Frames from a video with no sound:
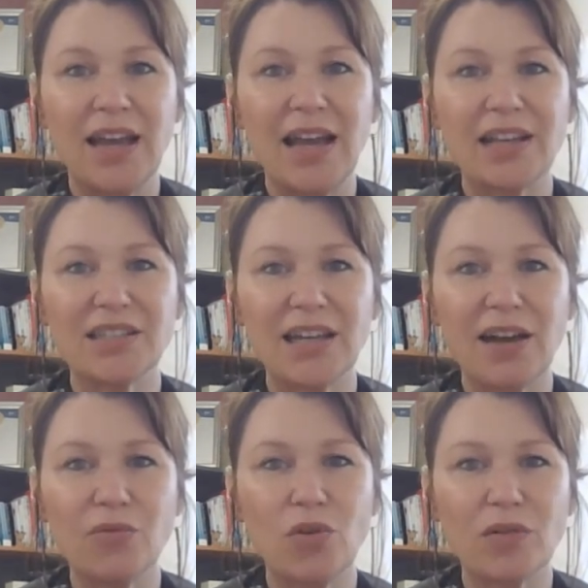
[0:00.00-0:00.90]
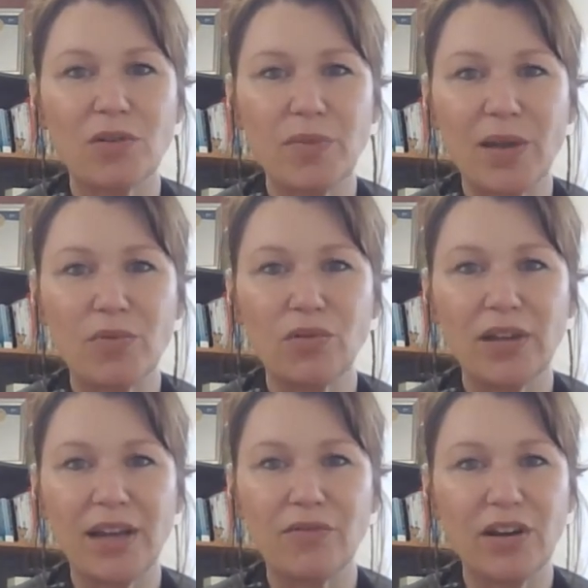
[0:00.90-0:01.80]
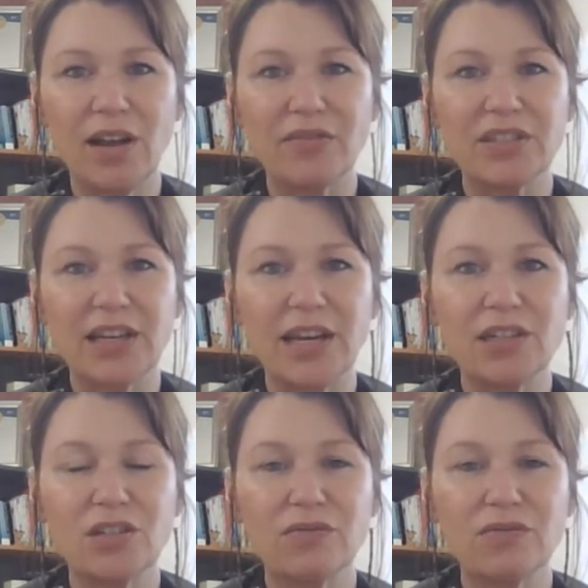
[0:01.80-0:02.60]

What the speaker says: Our staff work with people at every life stage,